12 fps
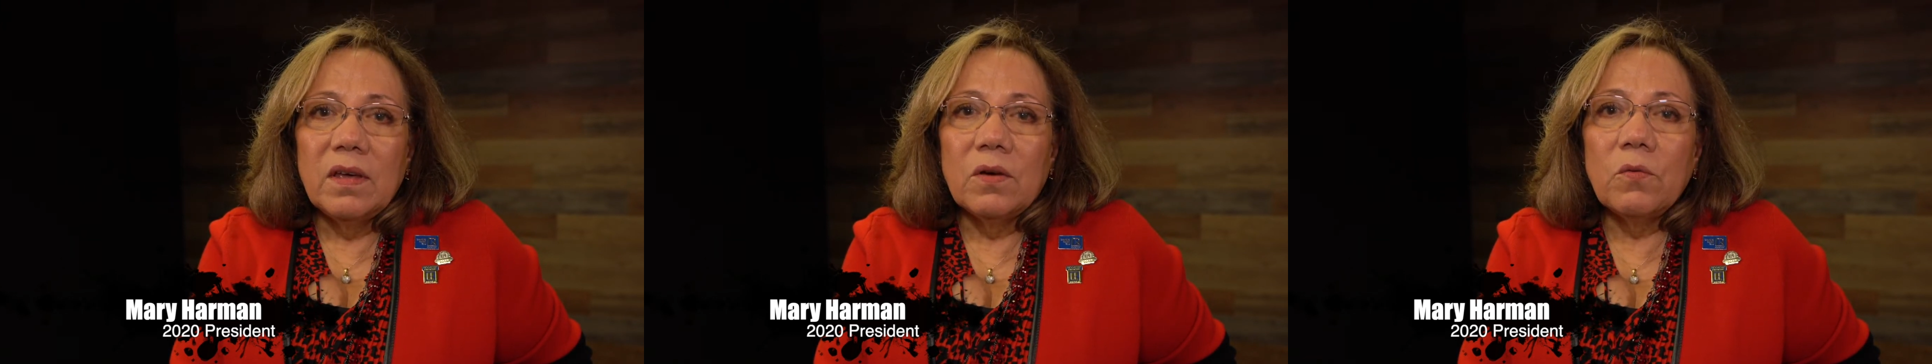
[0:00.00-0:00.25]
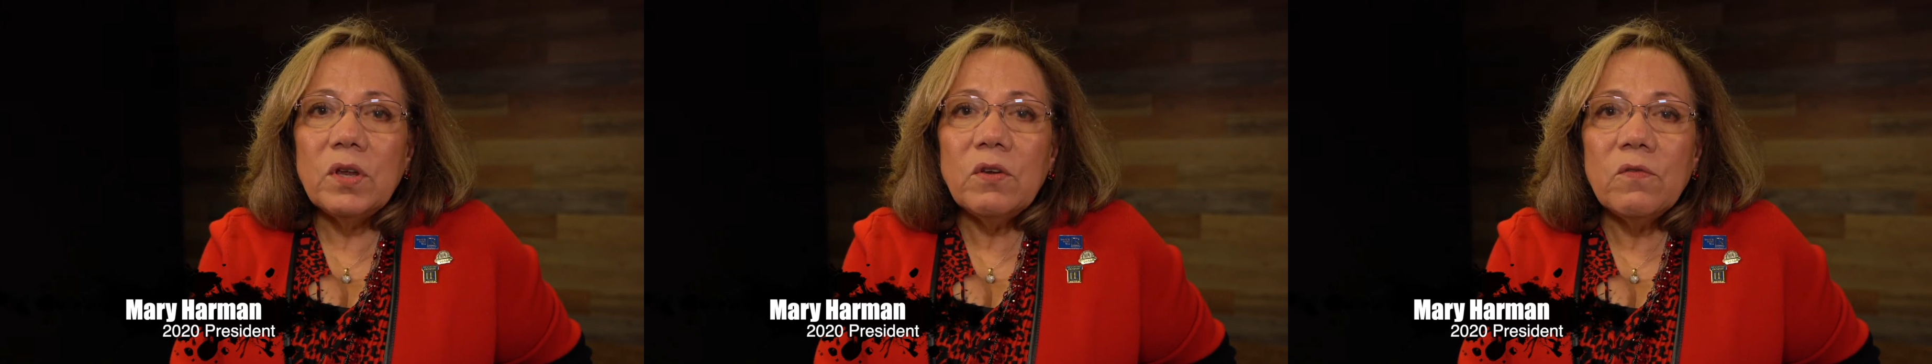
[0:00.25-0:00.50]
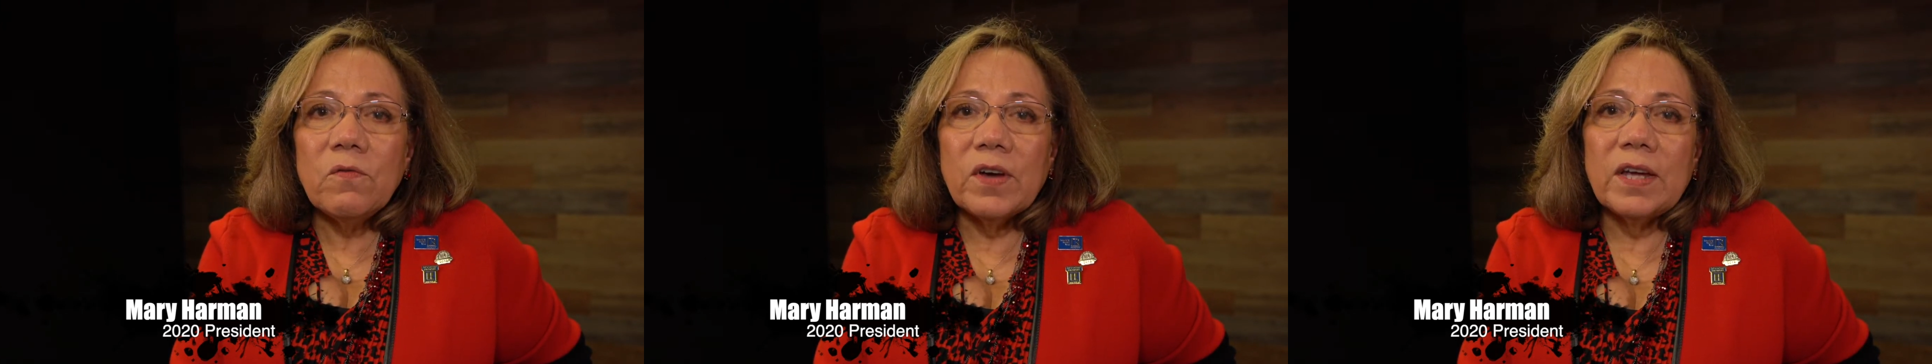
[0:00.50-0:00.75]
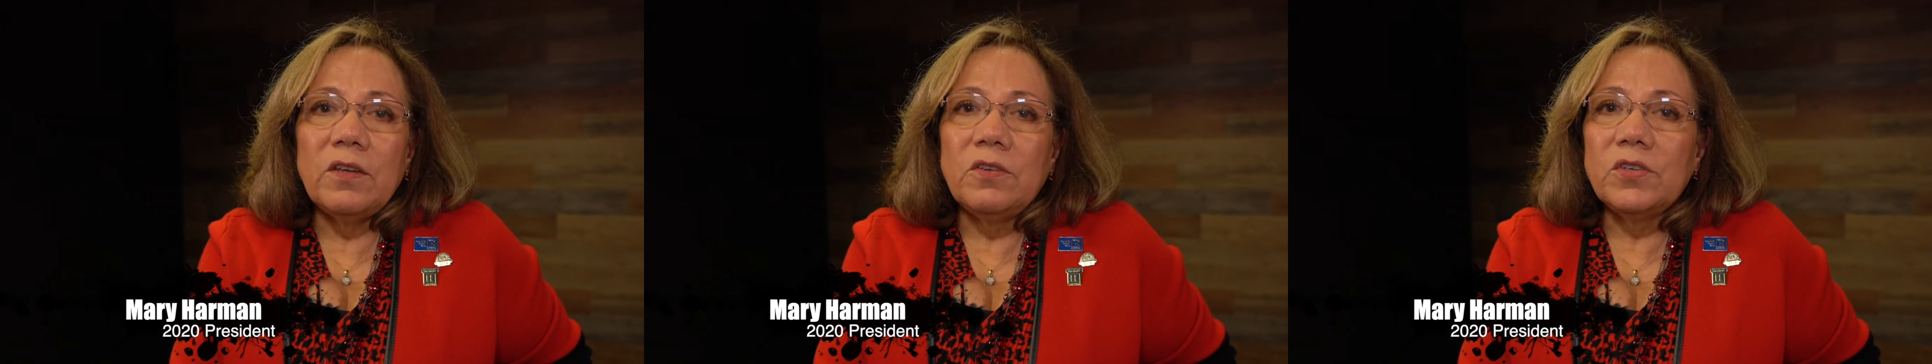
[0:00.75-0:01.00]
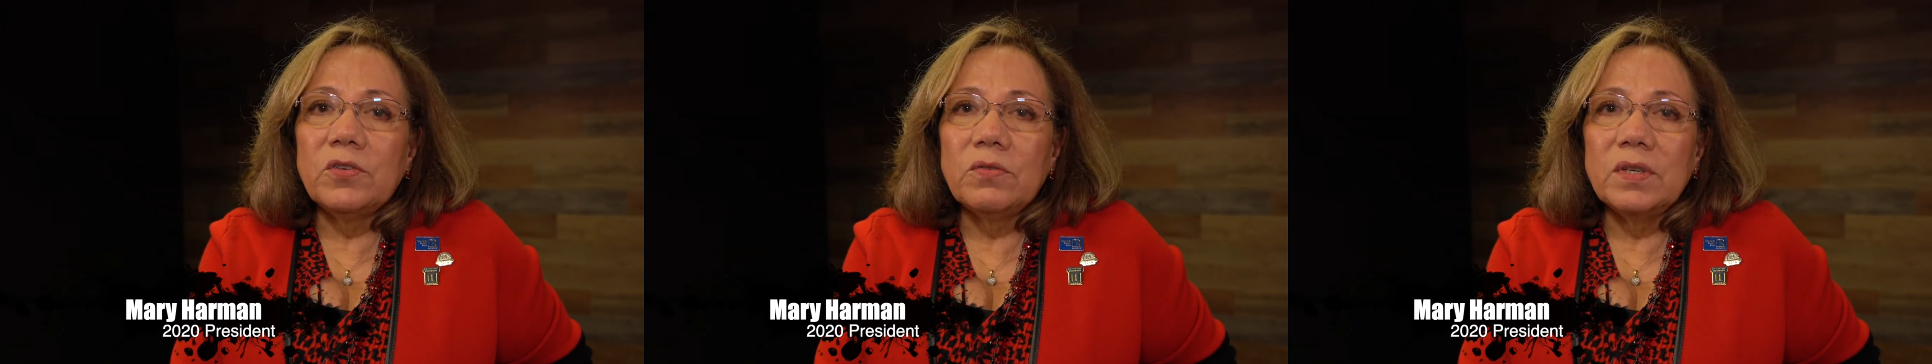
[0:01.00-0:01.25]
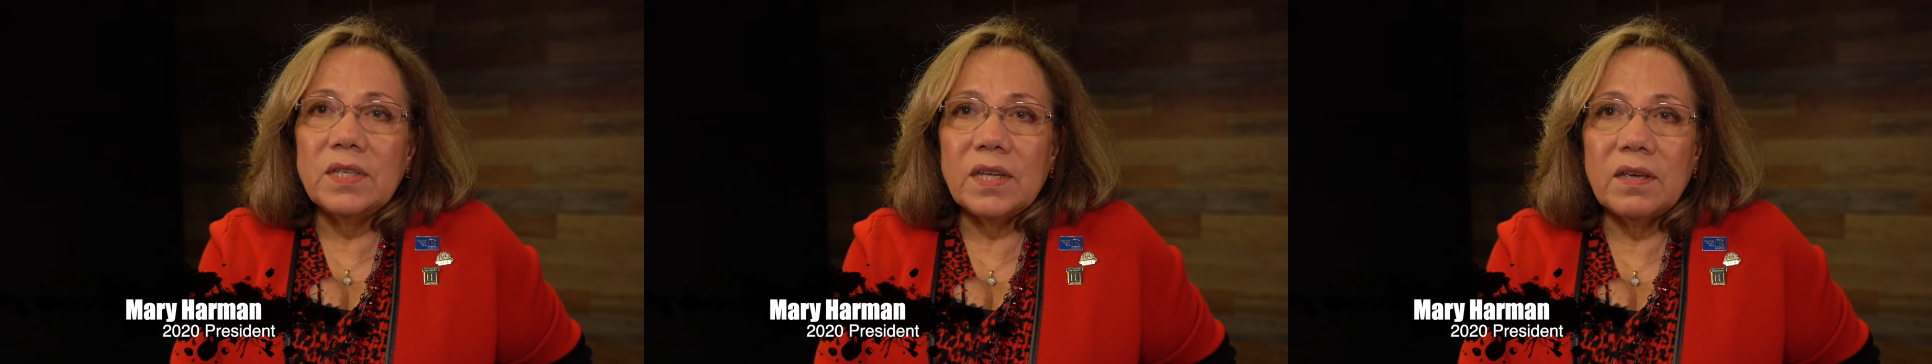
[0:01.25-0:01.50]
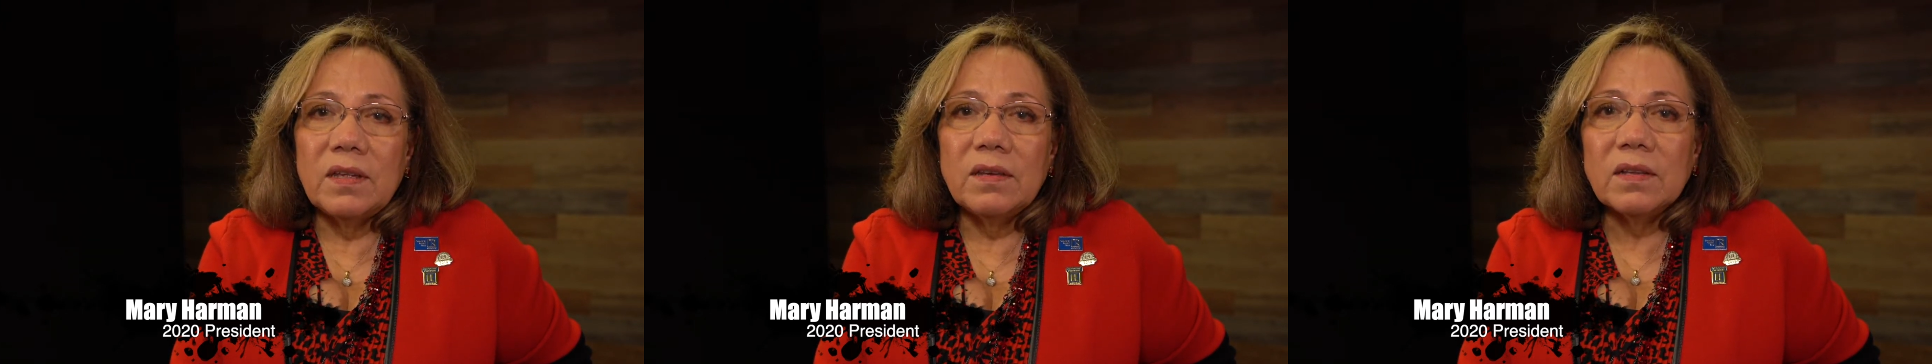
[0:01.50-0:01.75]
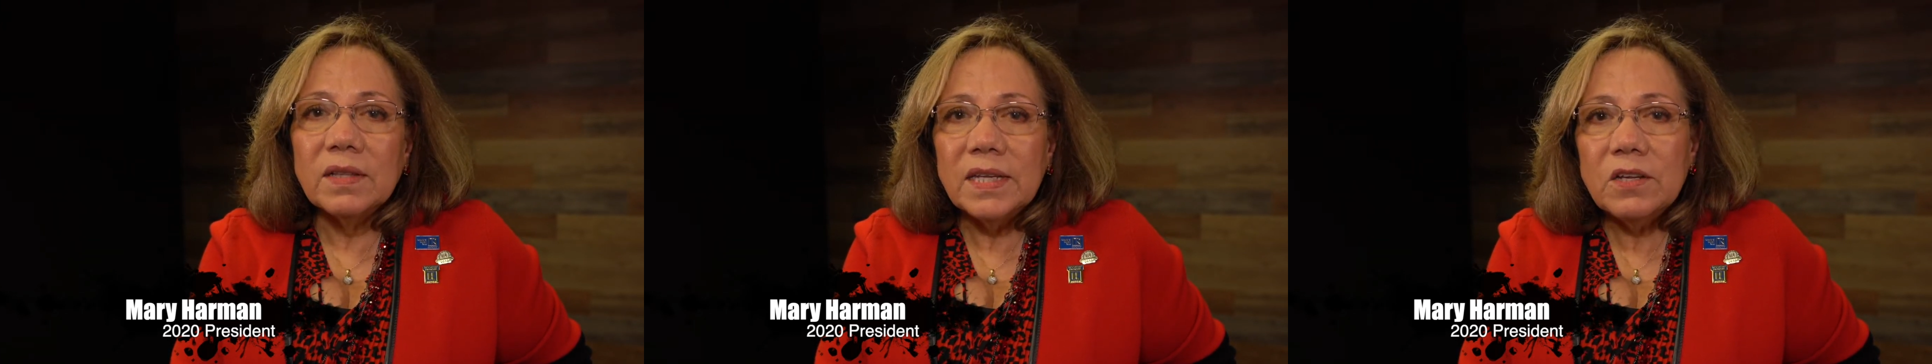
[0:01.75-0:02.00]
I want to invite you to
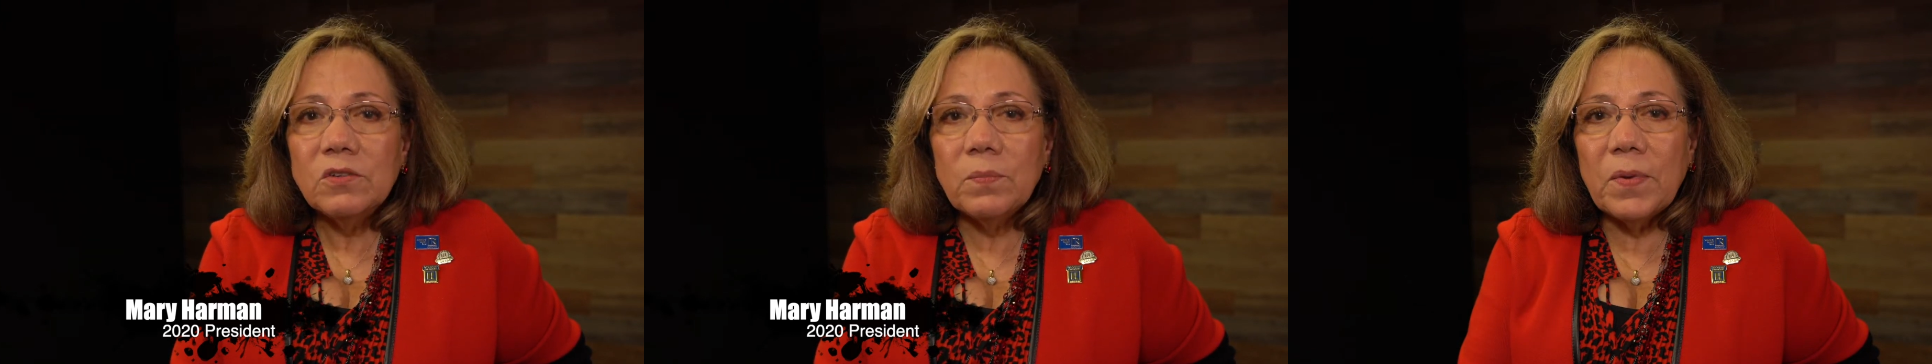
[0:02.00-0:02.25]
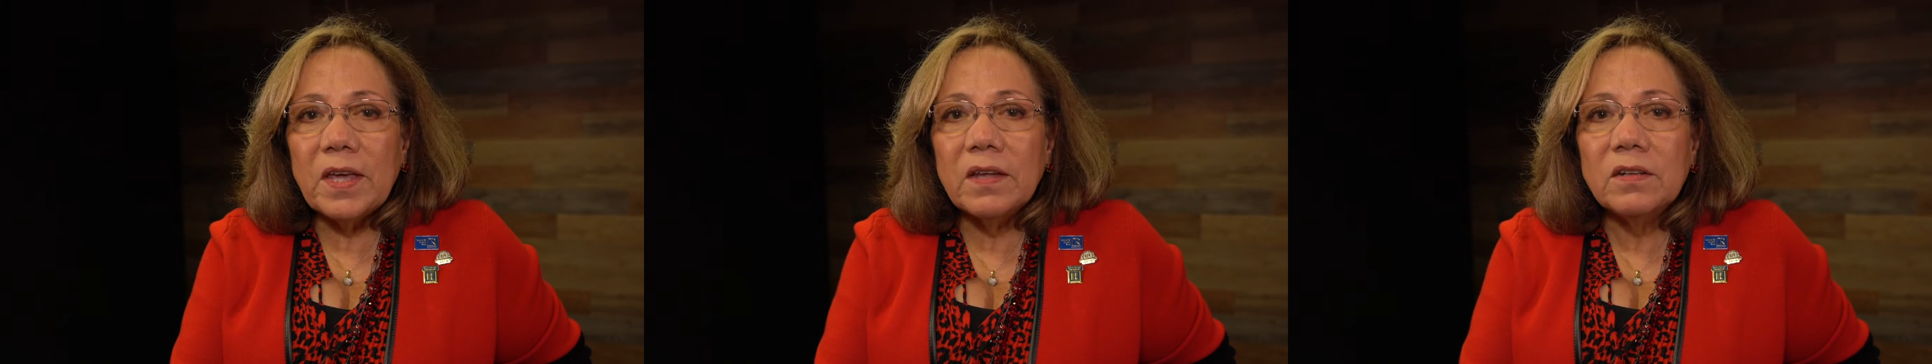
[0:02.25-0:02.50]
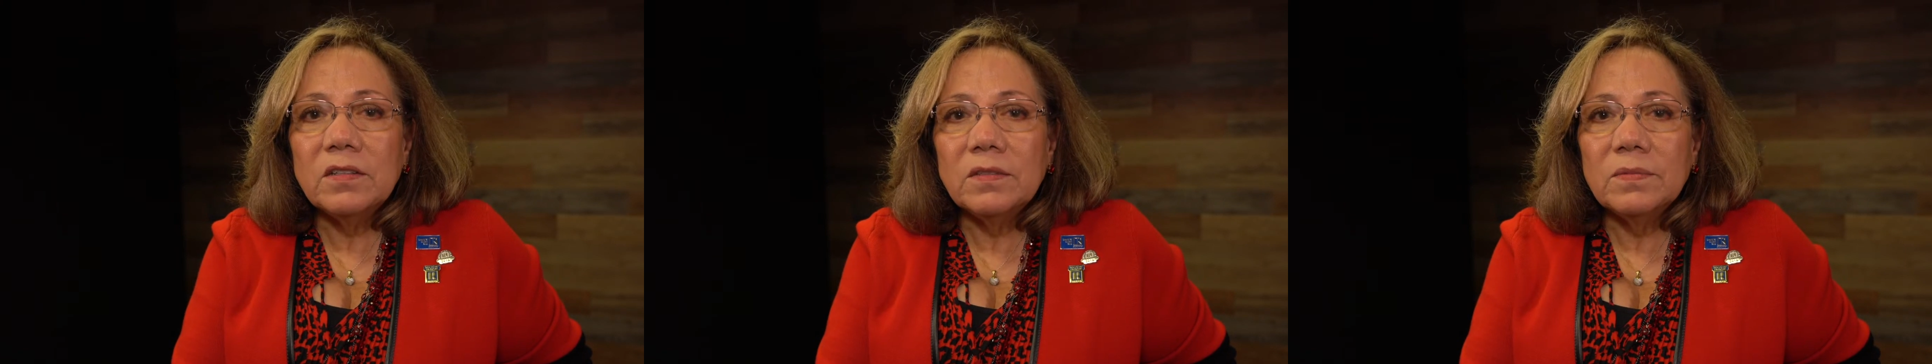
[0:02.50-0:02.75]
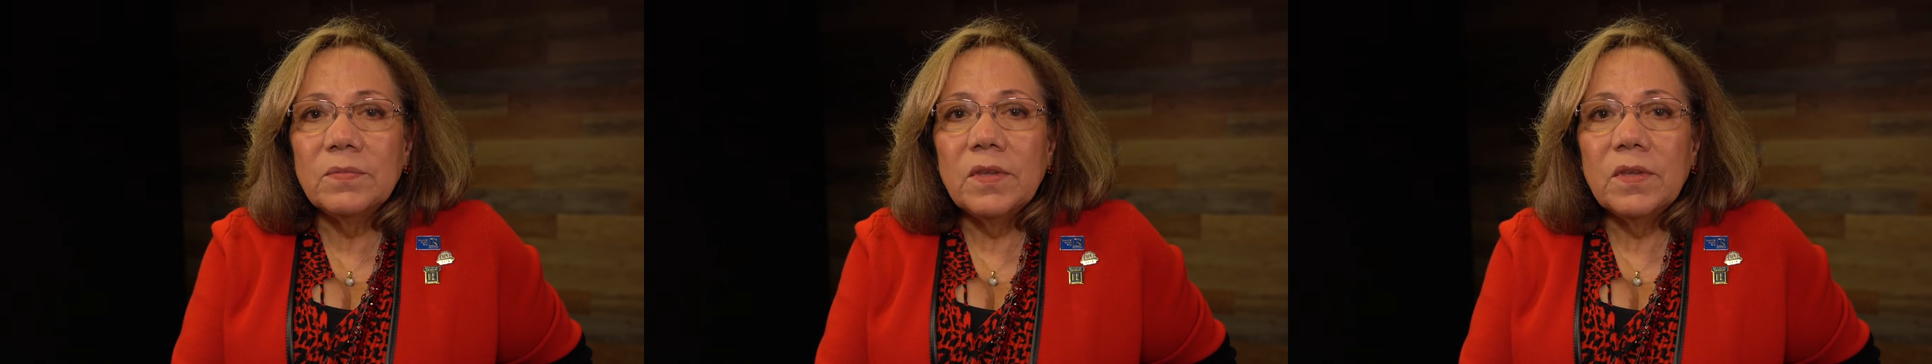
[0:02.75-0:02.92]
attend a legal panel.